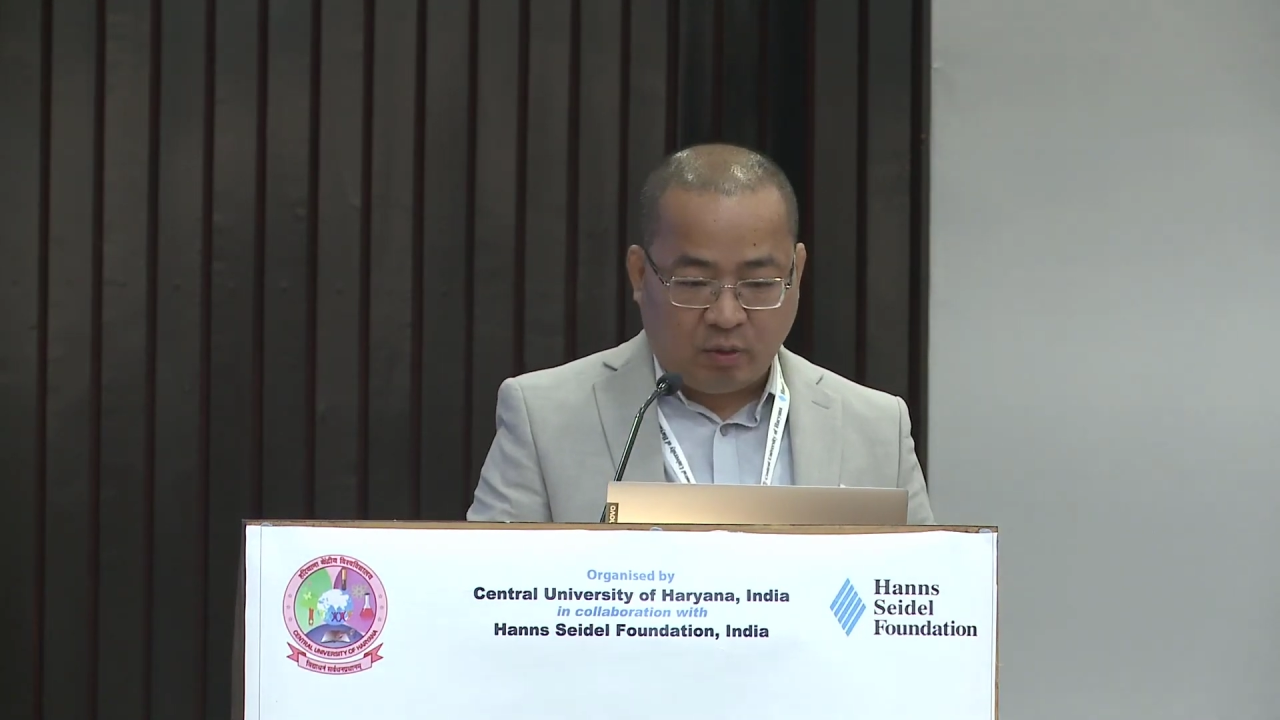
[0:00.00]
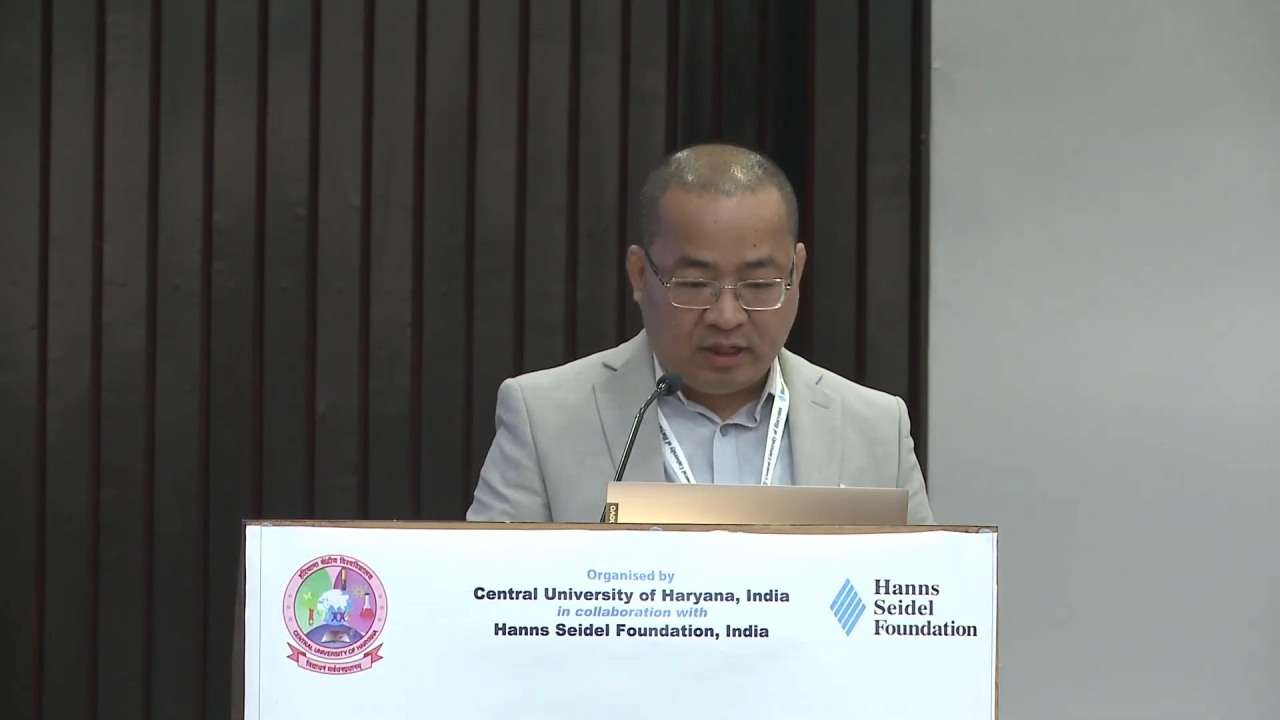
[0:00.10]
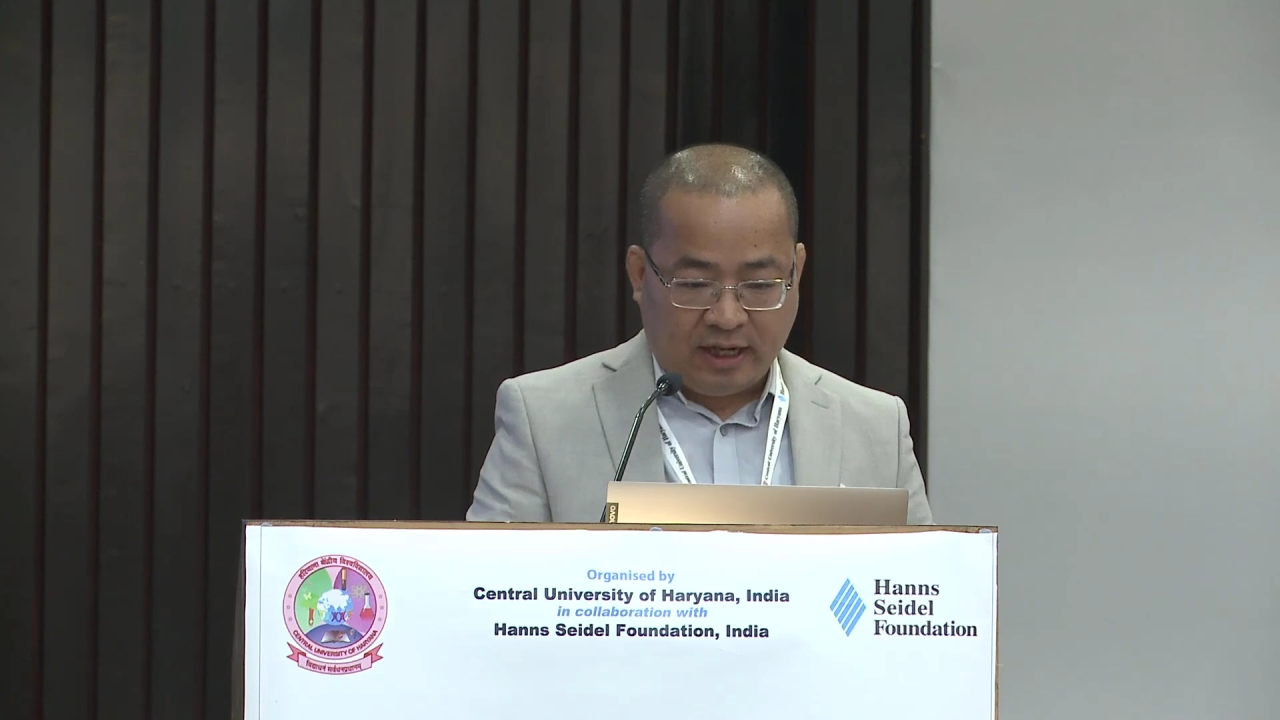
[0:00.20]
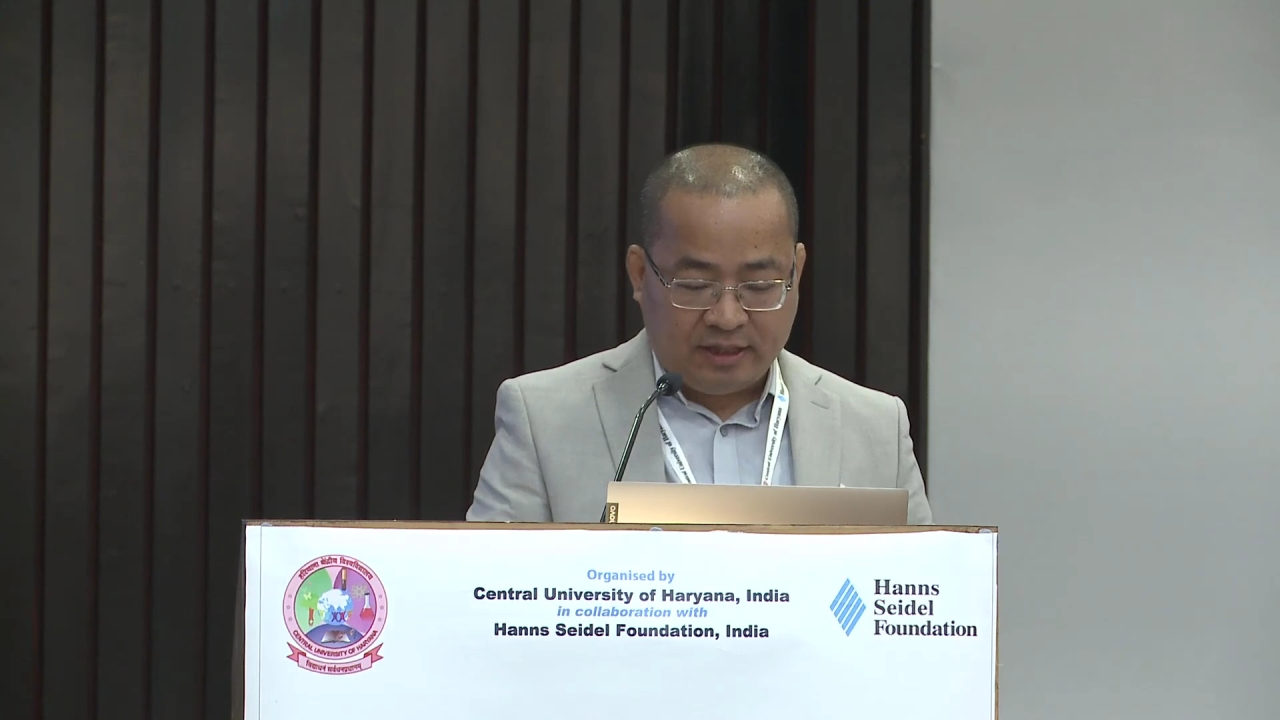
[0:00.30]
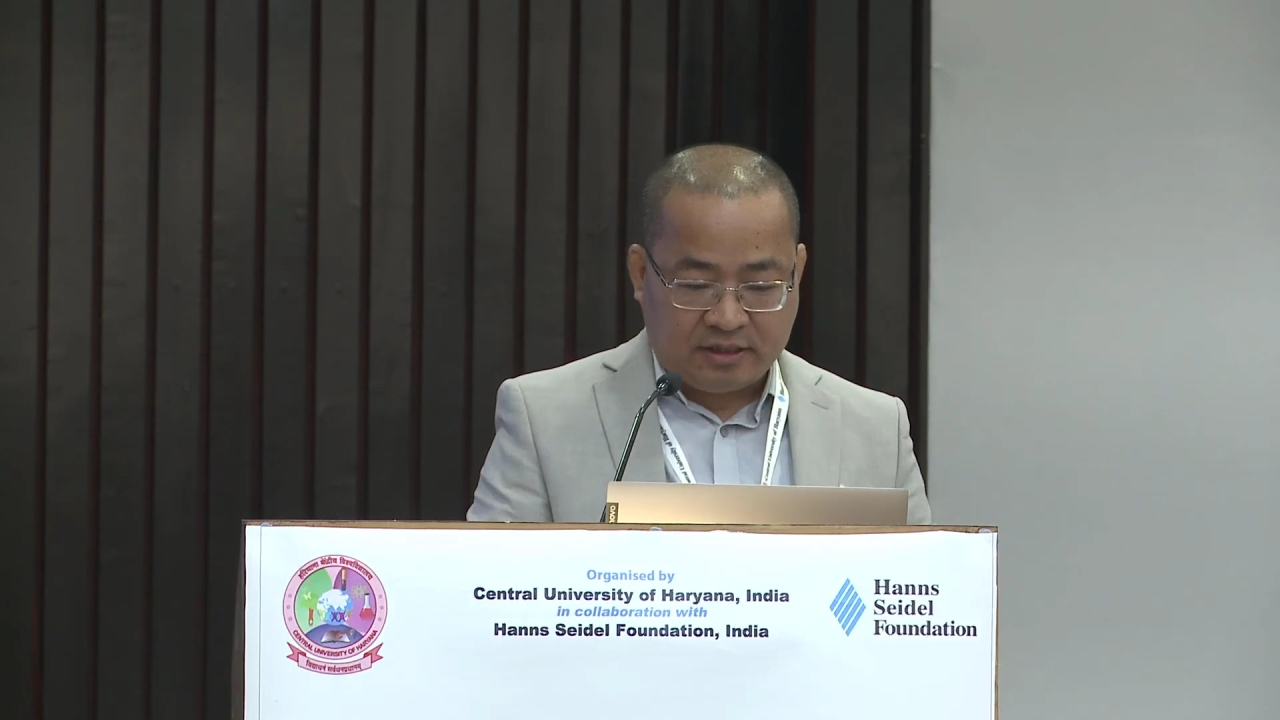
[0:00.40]

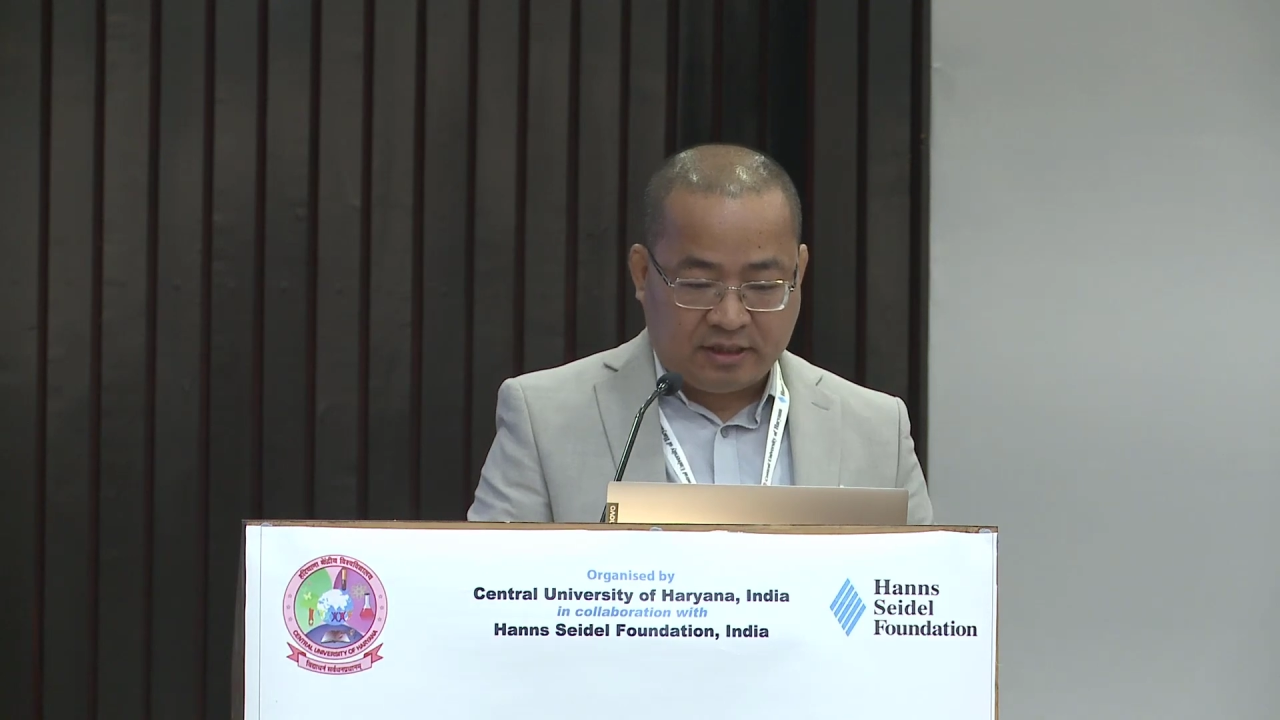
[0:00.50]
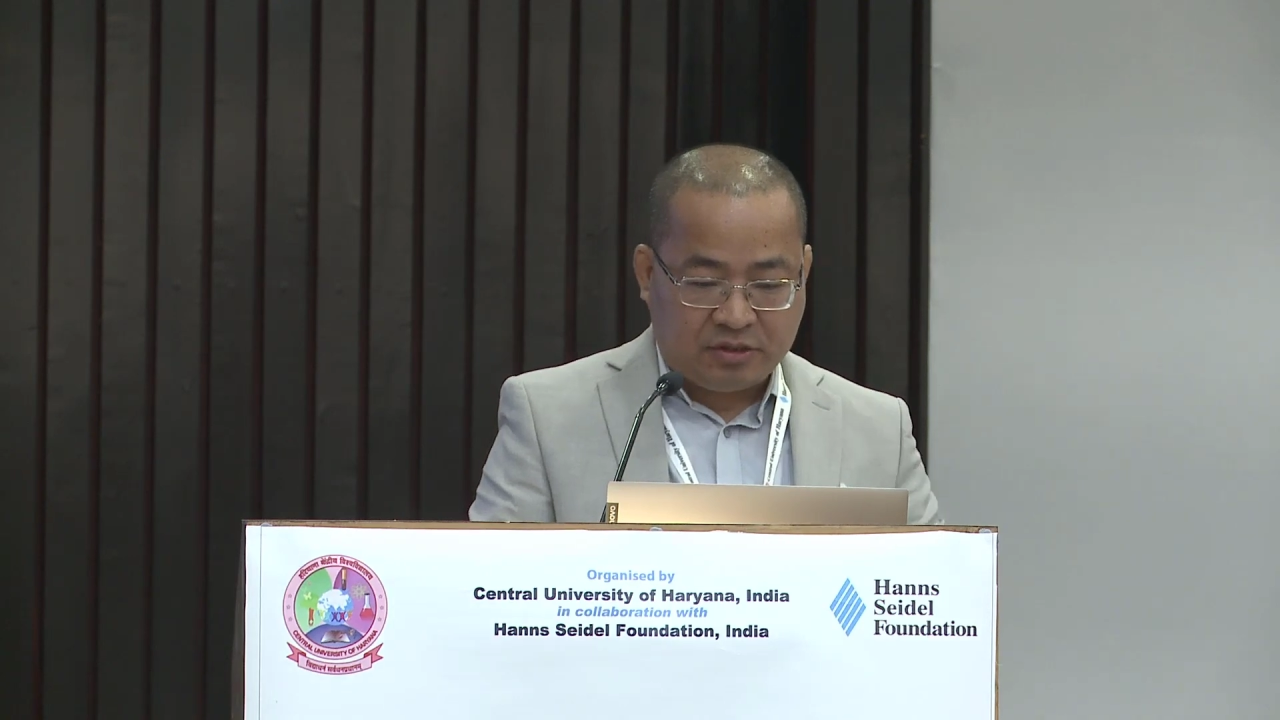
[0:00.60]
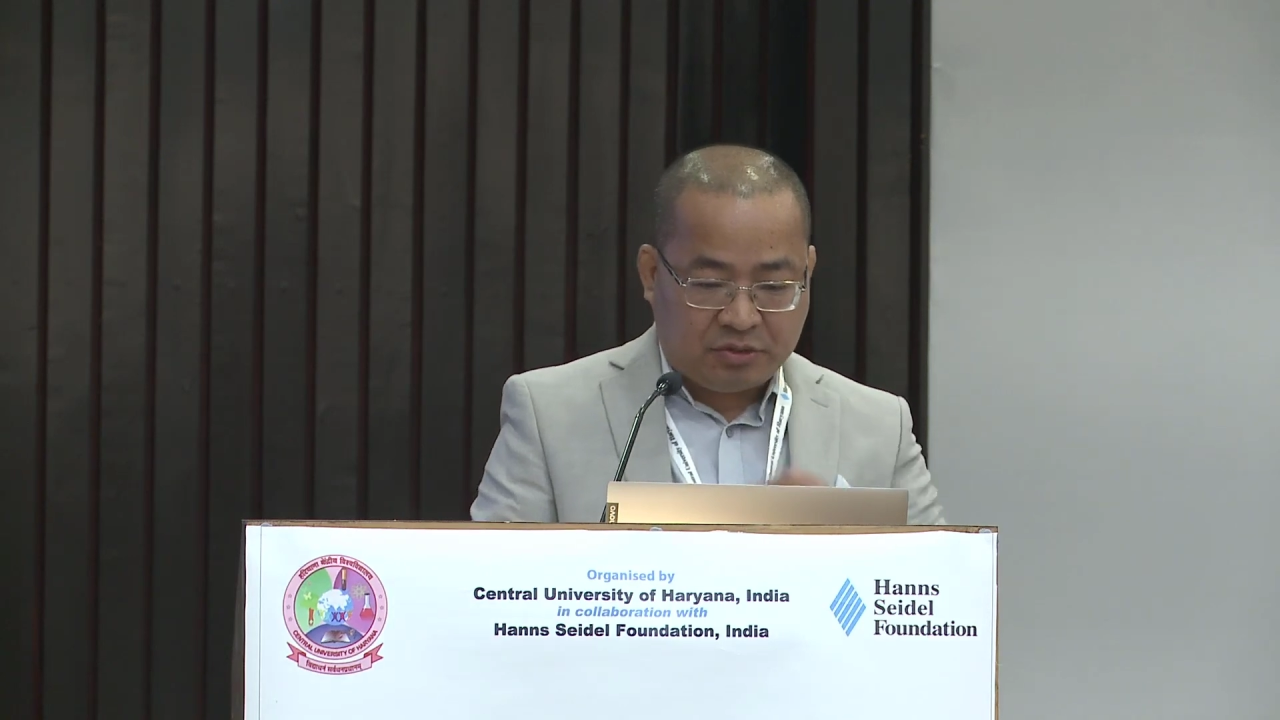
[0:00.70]
what I intend